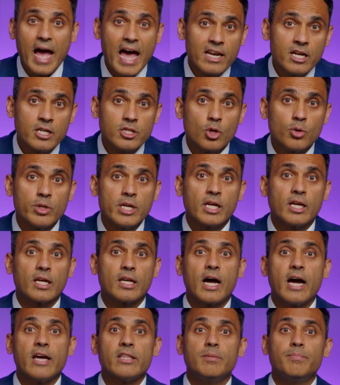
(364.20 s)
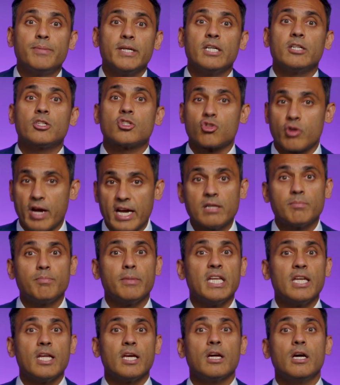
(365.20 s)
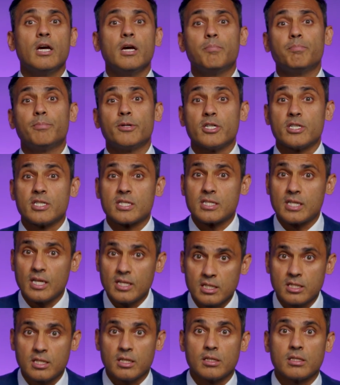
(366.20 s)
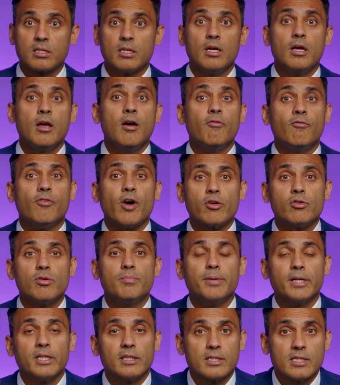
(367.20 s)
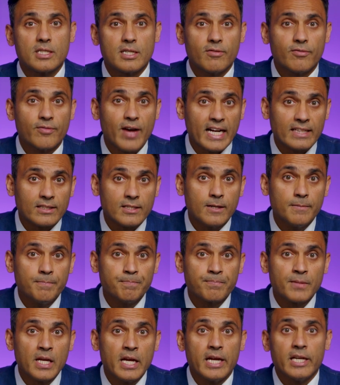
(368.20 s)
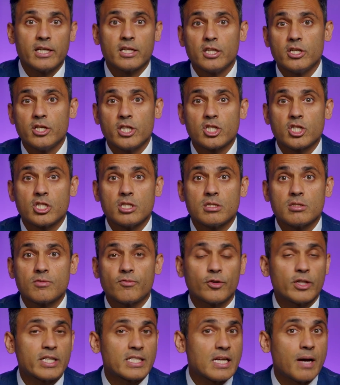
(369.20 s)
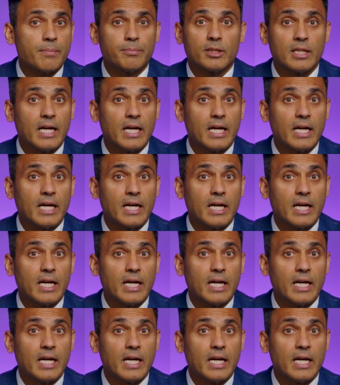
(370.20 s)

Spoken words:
anhedonia can either be a trait, meaning a persistent vulnerability factor in conditions, for example,